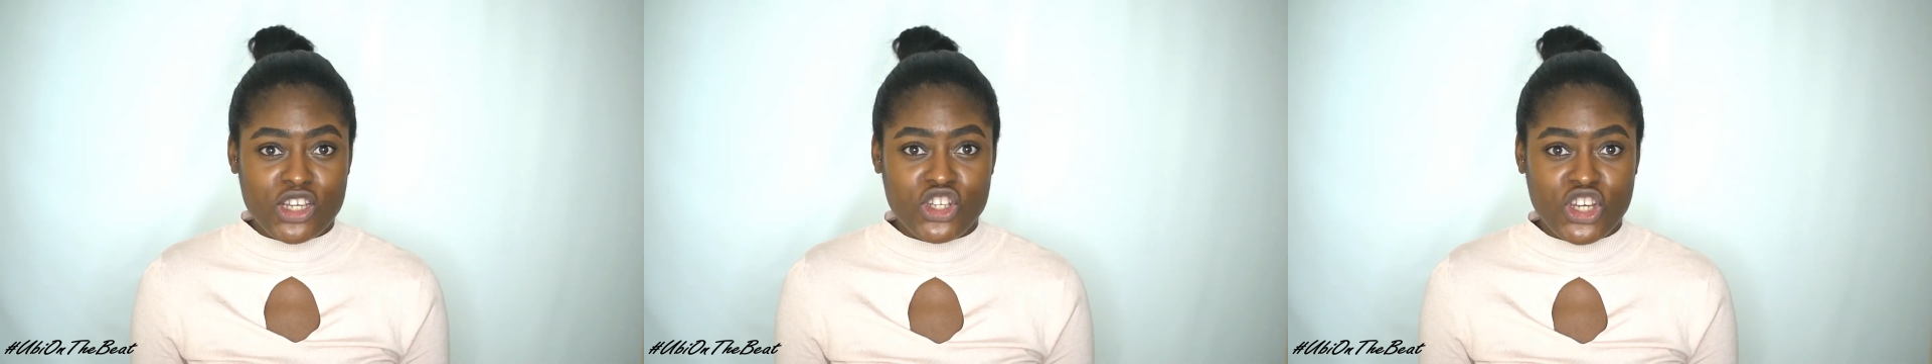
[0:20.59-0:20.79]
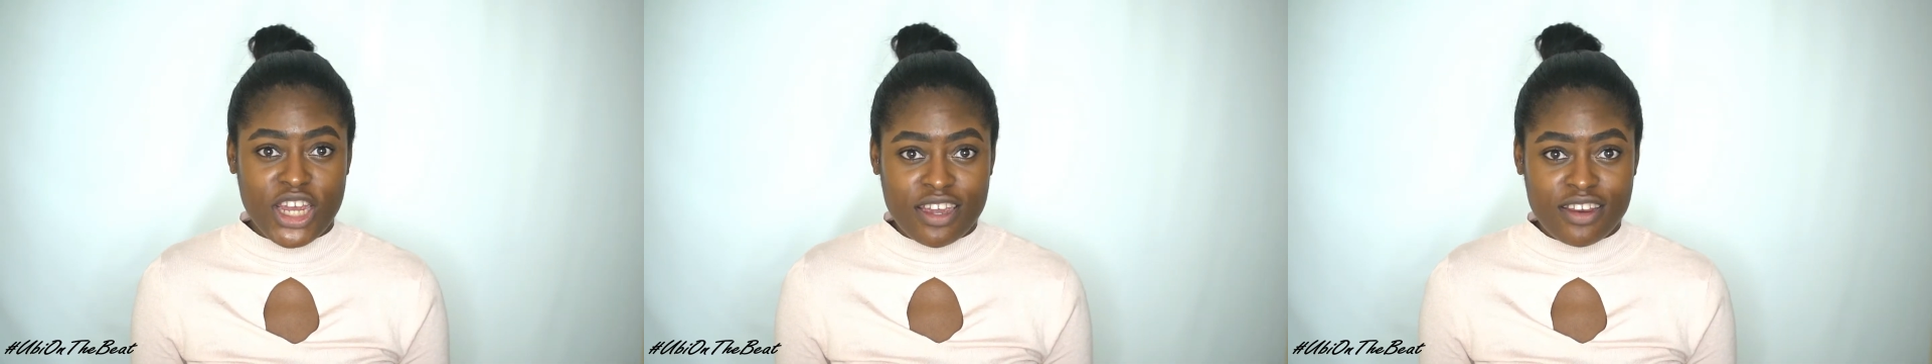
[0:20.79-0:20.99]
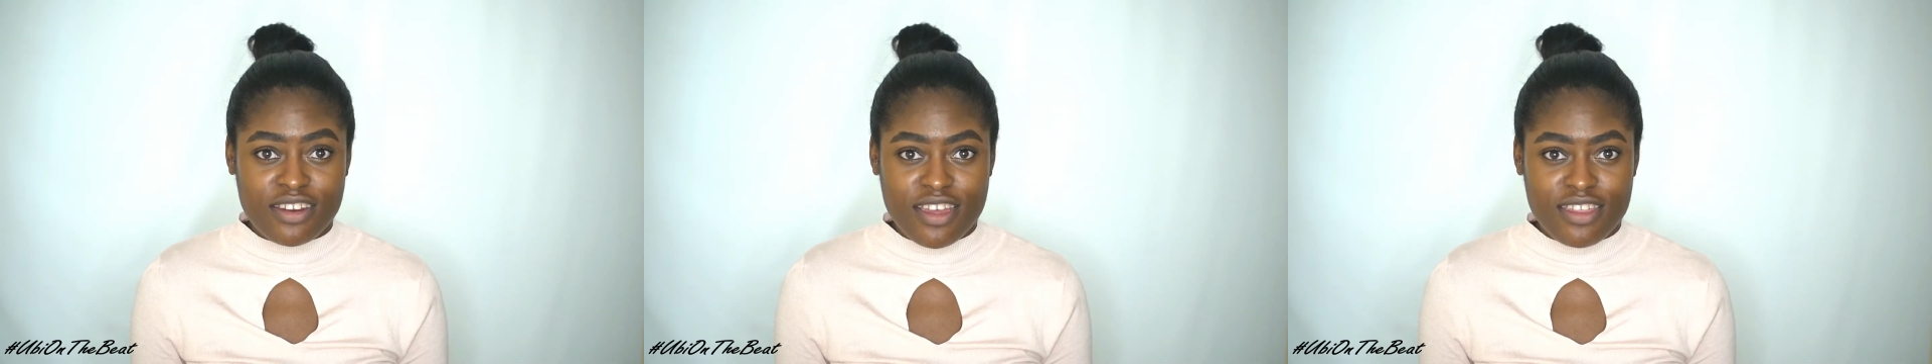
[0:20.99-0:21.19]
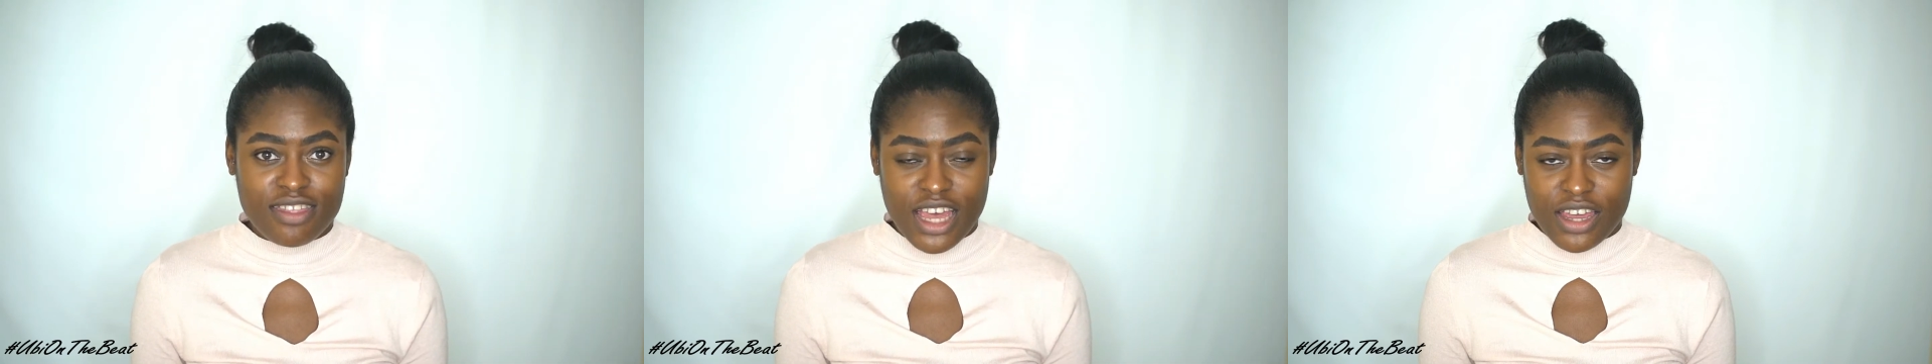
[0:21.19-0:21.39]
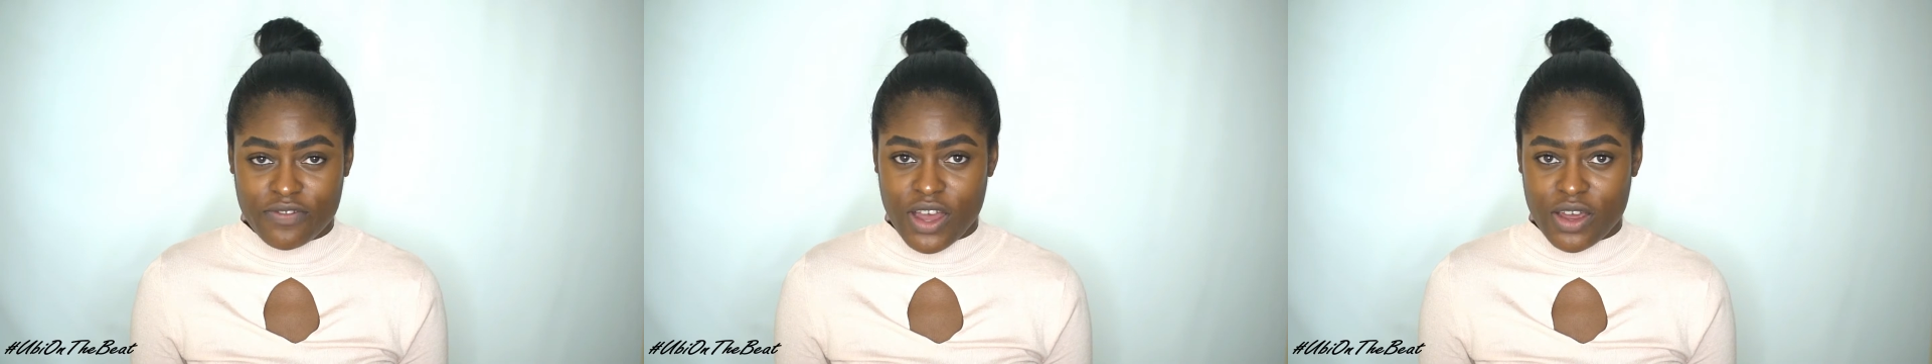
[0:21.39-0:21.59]
shade in
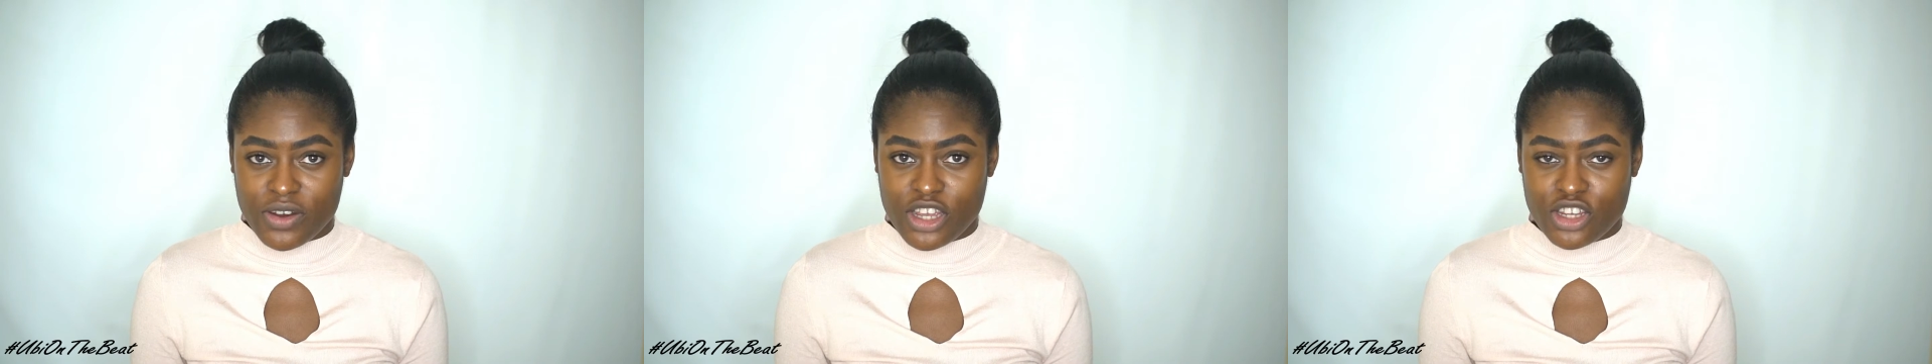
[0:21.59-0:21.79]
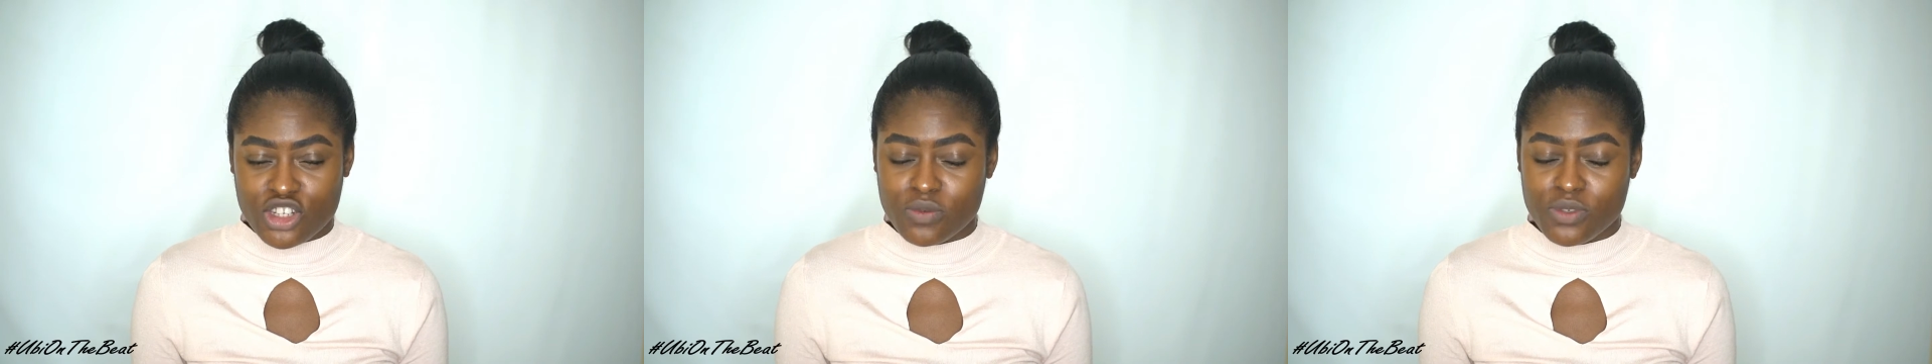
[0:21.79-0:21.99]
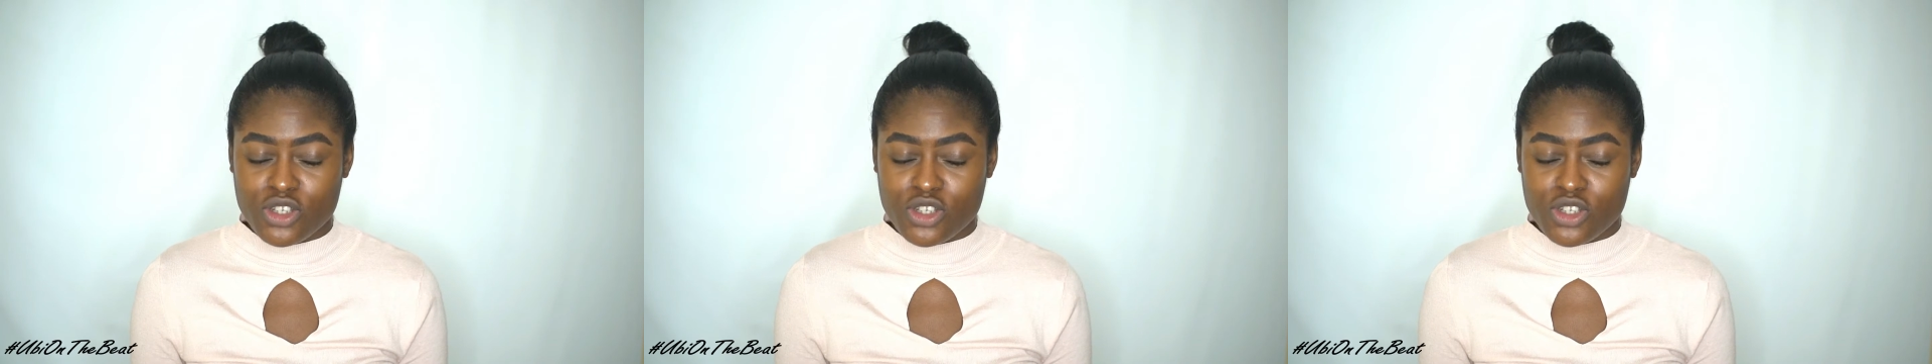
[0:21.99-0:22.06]
that foundation,